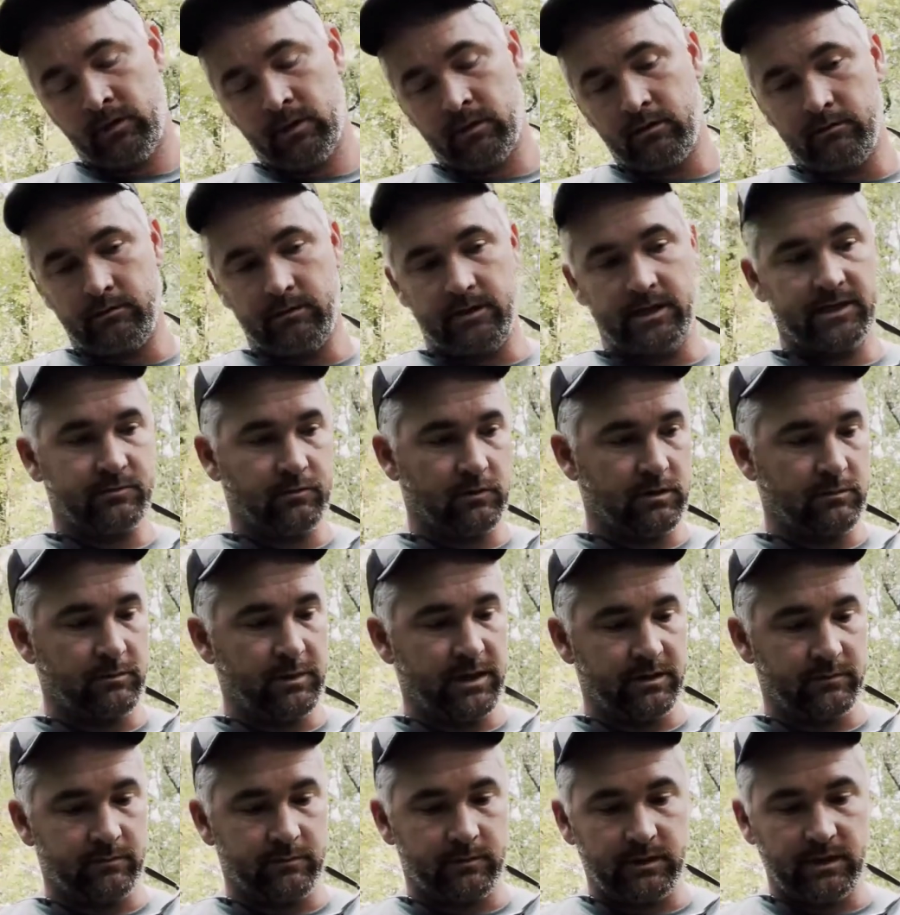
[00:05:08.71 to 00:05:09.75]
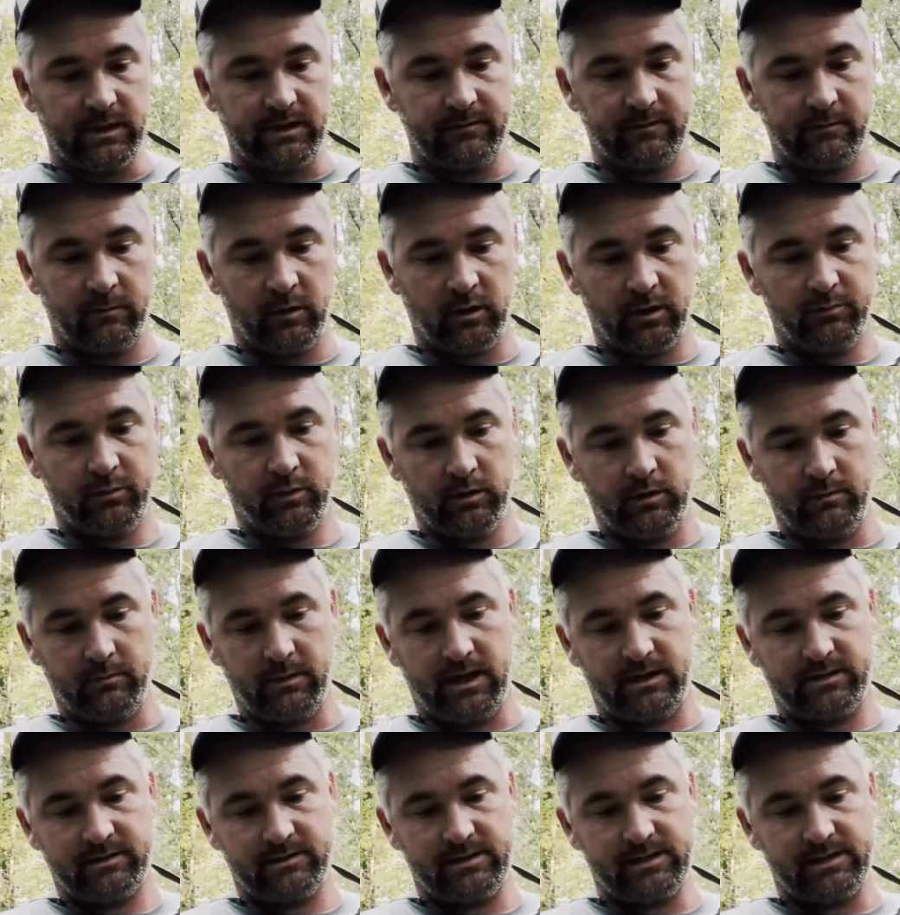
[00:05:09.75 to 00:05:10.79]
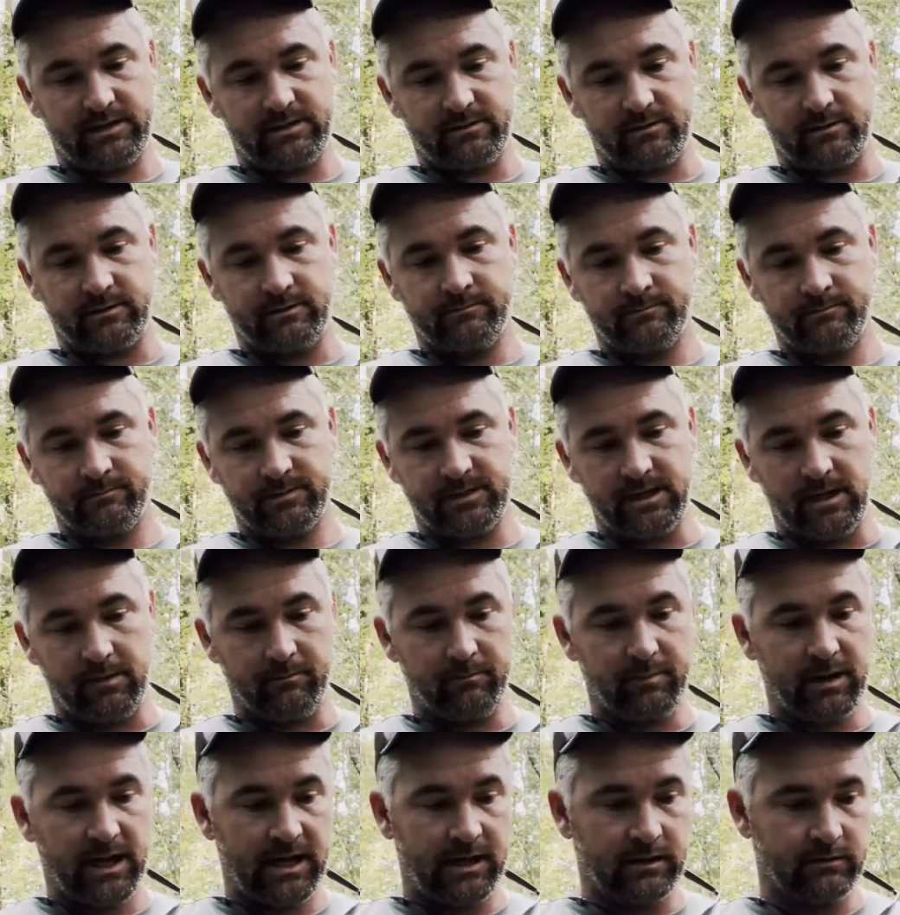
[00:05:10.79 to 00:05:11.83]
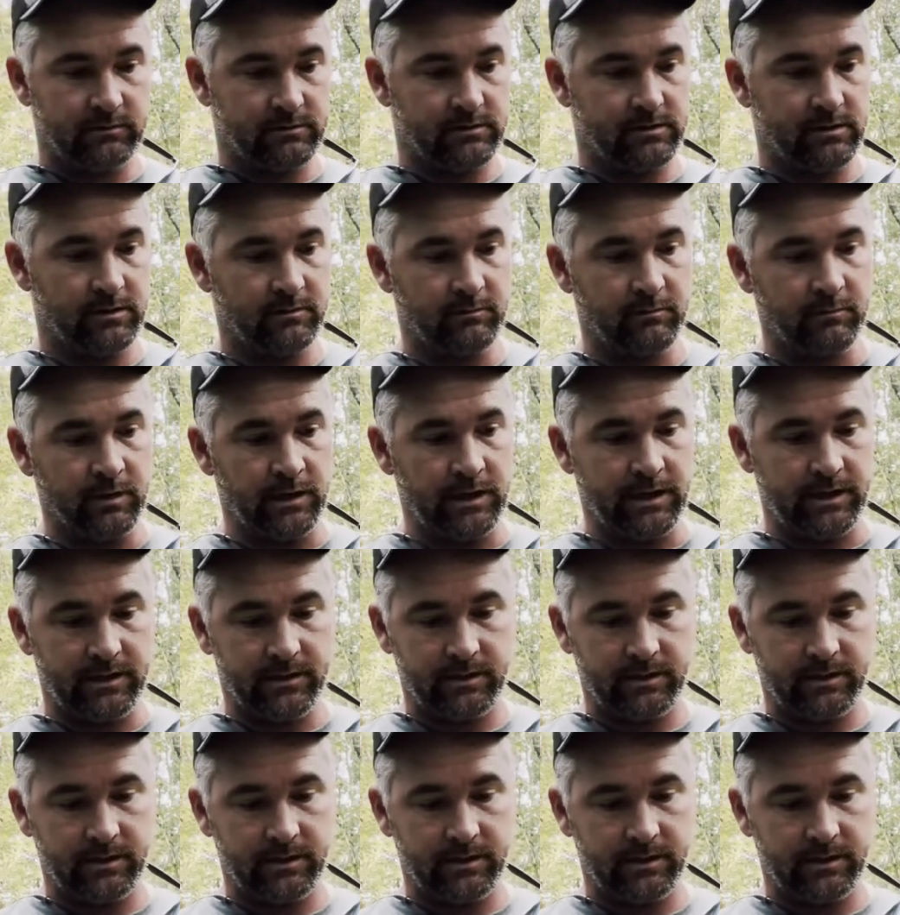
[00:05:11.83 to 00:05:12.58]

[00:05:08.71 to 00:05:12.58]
this with the being relief, I'm only pulling about 6 or 7 pounds, but